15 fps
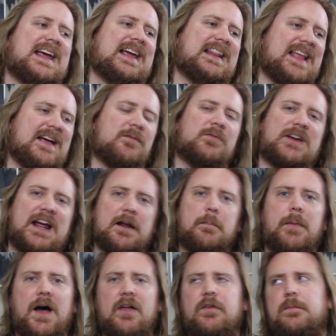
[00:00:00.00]
And that kind of
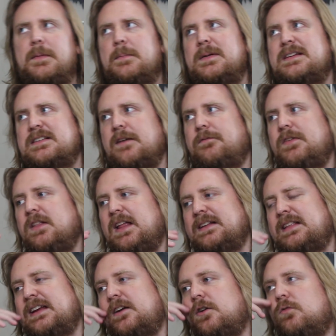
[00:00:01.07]
bothered me because I feel
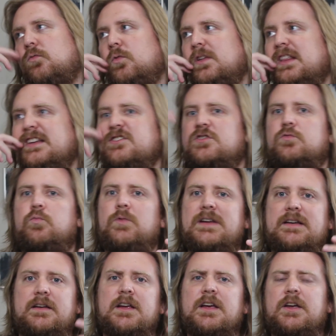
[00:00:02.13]
like they could have really just
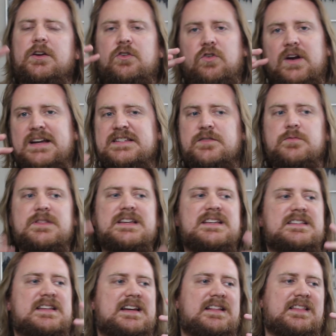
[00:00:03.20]
went crazy with
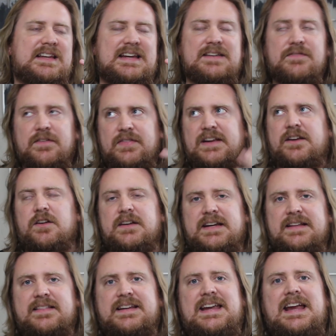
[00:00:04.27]
this, and even if they couldn't
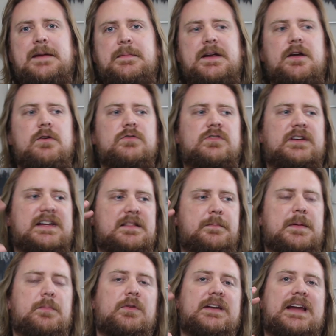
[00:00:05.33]
get the cameos or get the
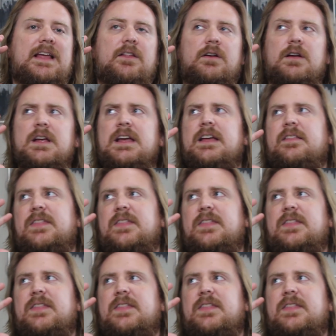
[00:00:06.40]
people together,